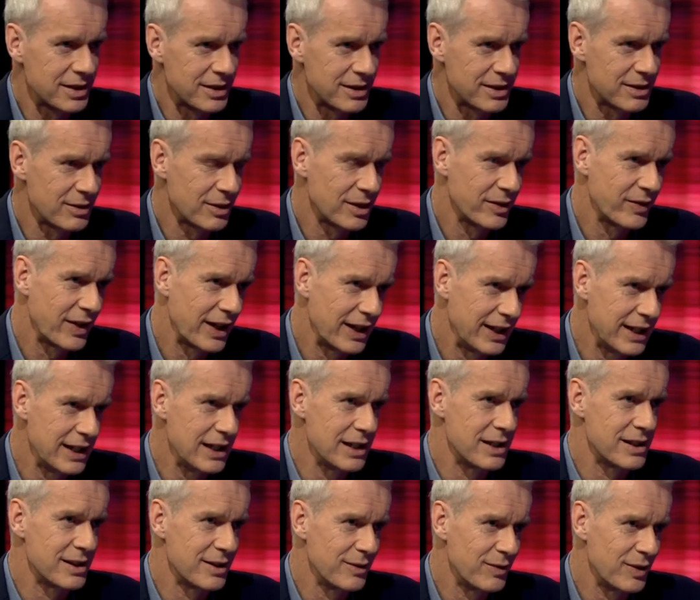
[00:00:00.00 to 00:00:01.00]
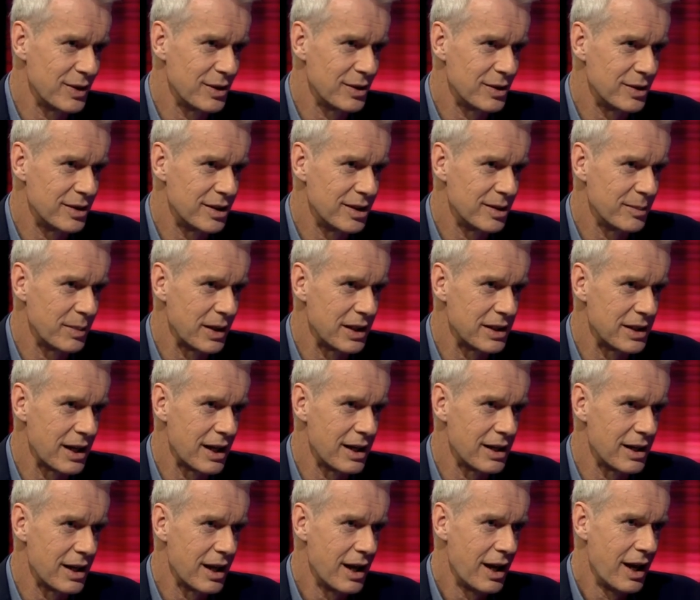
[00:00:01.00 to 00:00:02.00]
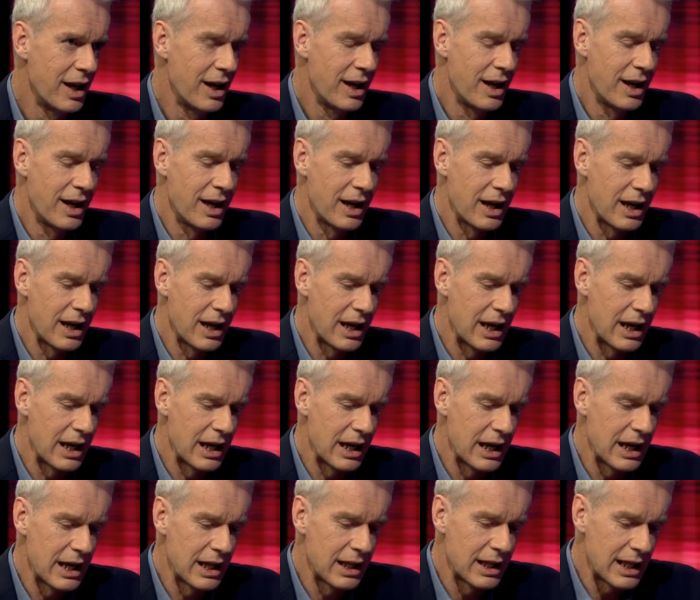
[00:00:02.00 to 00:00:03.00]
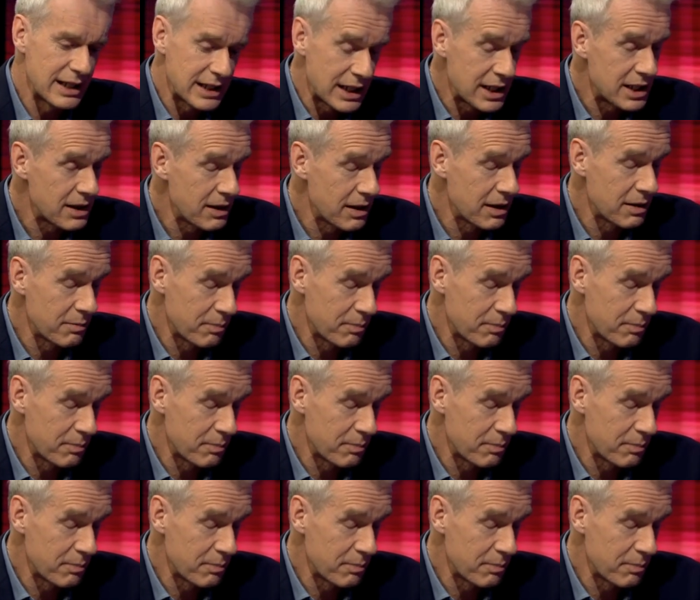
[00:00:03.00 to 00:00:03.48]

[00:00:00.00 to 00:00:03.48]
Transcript: the sort of elites of Europe. There's